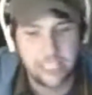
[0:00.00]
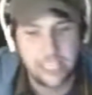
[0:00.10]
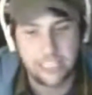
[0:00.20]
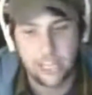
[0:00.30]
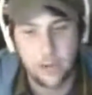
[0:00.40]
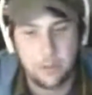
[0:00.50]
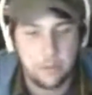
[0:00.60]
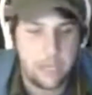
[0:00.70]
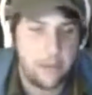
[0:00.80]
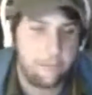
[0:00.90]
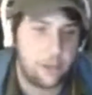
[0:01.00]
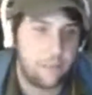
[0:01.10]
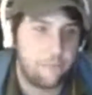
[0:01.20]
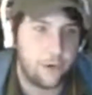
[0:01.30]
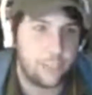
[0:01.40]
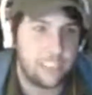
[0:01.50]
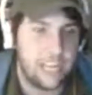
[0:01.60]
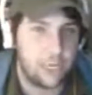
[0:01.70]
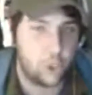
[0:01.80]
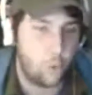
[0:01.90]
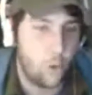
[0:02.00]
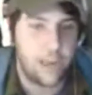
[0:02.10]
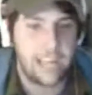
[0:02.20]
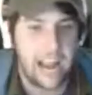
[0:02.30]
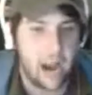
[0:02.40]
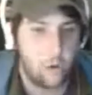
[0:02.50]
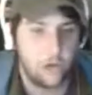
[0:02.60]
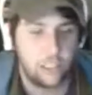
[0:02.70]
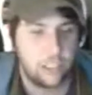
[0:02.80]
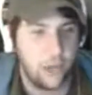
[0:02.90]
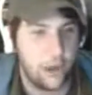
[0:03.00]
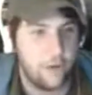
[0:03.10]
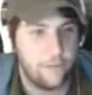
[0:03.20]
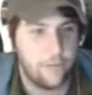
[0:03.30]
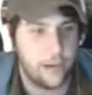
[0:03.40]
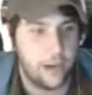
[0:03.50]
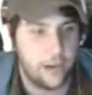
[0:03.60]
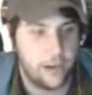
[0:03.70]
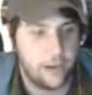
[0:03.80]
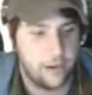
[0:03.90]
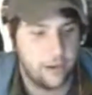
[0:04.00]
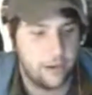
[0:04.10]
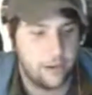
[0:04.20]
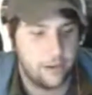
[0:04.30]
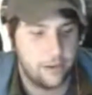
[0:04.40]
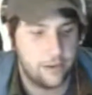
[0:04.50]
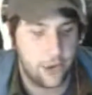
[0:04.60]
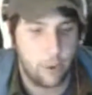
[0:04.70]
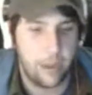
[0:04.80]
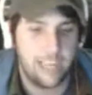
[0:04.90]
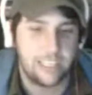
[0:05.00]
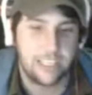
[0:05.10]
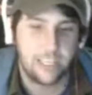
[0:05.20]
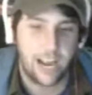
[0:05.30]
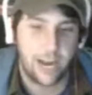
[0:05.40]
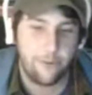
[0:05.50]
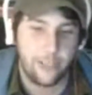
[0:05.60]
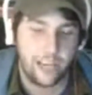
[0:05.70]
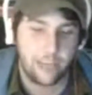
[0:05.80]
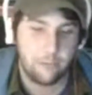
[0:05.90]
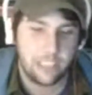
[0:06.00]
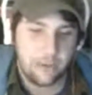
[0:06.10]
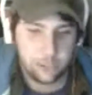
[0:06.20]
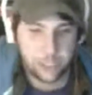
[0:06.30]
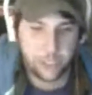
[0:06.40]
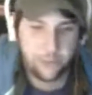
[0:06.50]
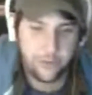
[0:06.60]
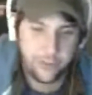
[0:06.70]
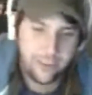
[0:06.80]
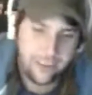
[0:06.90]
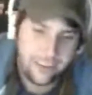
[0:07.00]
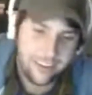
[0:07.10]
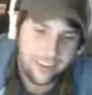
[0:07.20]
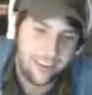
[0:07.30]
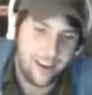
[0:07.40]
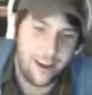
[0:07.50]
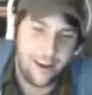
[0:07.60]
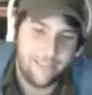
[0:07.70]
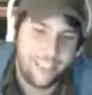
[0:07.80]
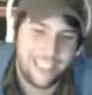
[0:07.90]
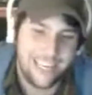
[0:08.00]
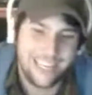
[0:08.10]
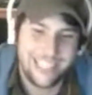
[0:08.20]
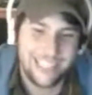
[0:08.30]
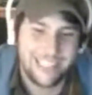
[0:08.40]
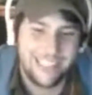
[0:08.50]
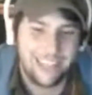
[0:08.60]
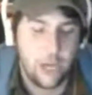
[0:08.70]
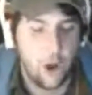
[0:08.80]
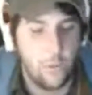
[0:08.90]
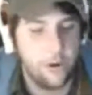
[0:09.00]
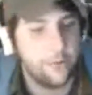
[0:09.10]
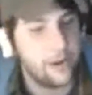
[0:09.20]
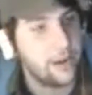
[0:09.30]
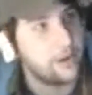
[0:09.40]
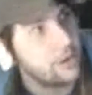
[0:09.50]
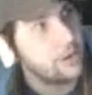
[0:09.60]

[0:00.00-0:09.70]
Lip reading: It's gonna be me for the first like 20 hours of No Man's Sky when that comes out in June. I'm just going around